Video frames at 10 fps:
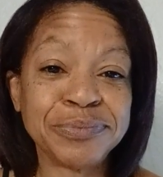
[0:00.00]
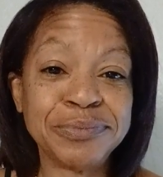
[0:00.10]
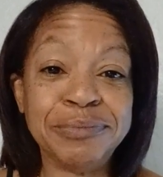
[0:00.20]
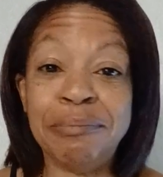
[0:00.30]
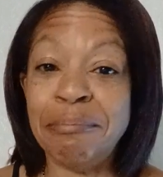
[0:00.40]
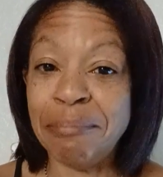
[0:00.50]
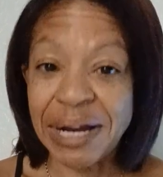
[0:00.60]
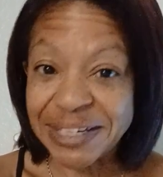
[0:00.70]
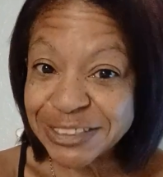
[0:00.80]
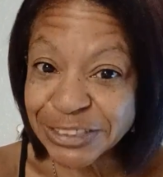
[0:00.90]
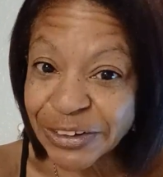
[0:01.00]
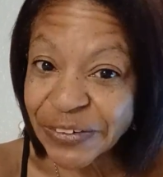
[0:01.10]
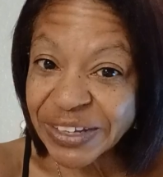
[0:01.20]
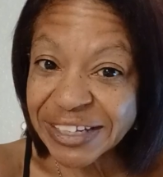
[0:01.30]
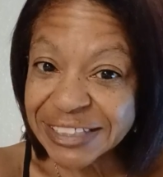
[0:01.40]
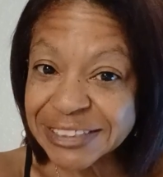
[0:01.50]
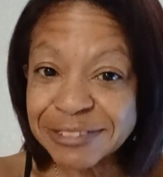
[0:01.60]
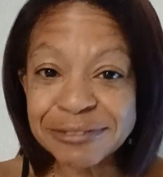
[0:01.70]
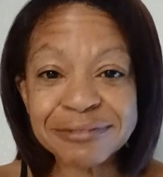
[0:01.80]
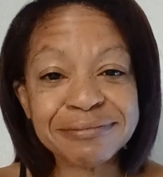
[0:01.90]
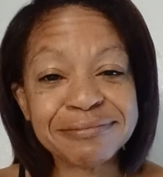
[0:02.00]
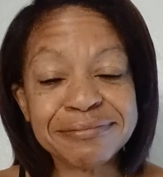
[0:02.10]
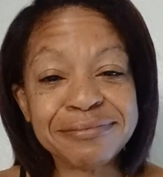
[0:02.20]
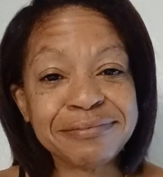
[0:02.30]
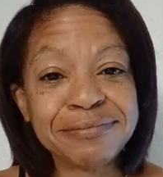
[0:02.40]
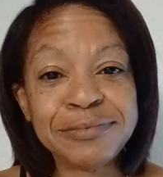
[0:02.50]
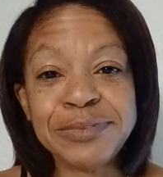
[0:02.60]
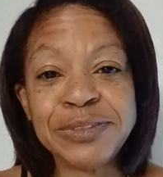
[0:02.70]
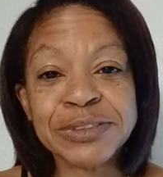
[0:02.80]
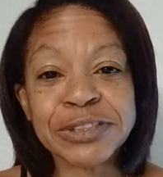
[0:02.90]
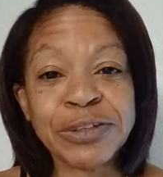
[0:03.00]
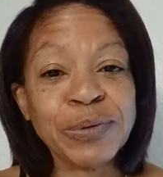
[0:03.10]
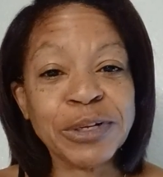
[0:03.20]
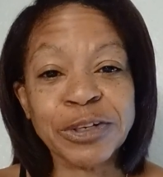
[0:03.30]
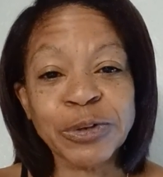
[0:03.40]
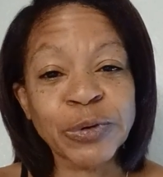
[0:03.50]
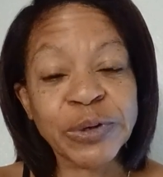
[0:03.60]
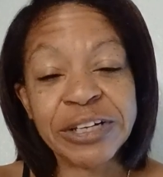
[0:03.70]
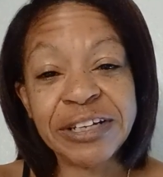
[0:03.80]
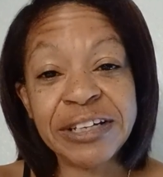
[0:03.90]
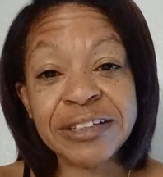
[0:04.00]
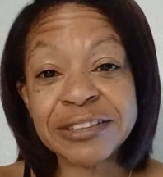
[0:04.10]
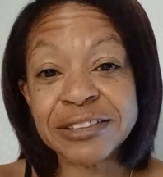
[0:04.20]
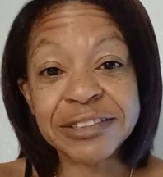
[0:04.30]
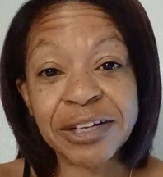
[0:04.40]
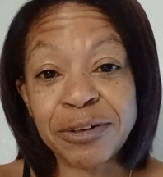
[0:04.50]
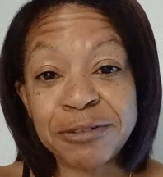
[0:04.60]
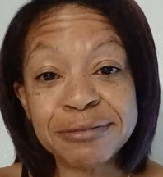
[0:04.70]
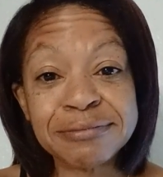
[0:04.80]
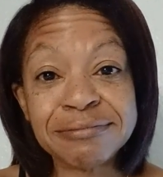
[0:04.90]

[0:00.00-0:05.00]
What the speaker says: my journey. You can agree or don't.